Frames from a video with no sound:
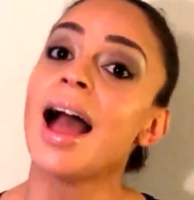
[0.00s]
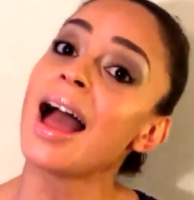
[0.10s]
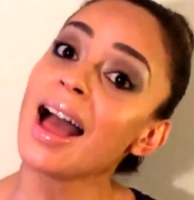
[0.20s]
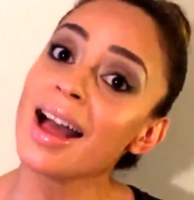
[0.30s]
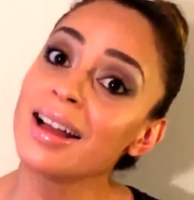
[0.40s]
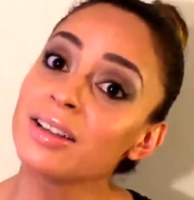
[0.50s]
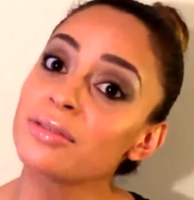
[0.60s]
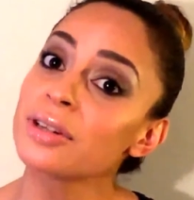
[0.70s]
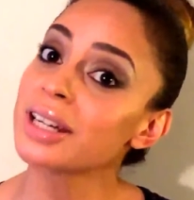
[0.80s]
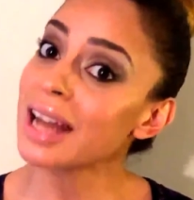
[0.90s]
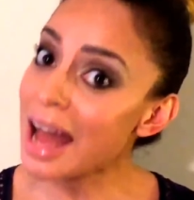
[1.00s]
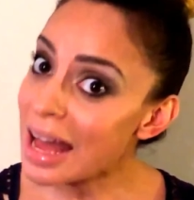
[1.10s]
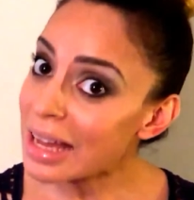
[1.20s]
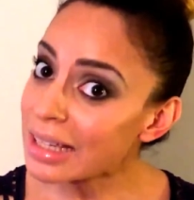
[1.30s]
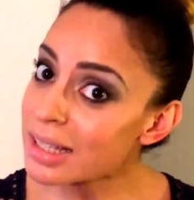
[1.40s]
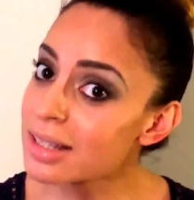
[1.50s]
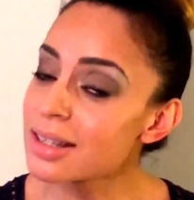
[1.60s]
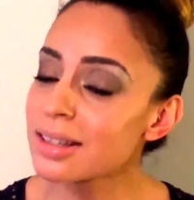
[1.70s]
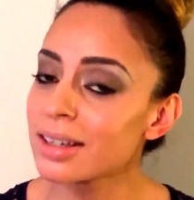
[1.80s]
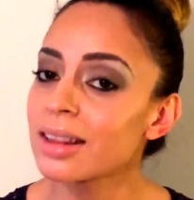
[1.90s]
And for guys, this
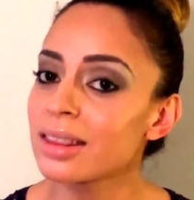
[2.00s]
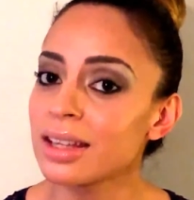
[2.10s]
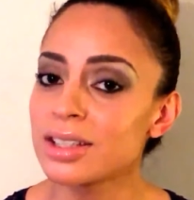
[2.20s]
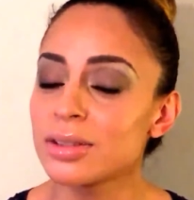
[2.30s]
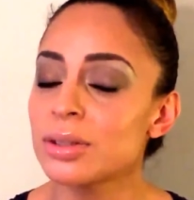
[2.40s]
is a good thing too.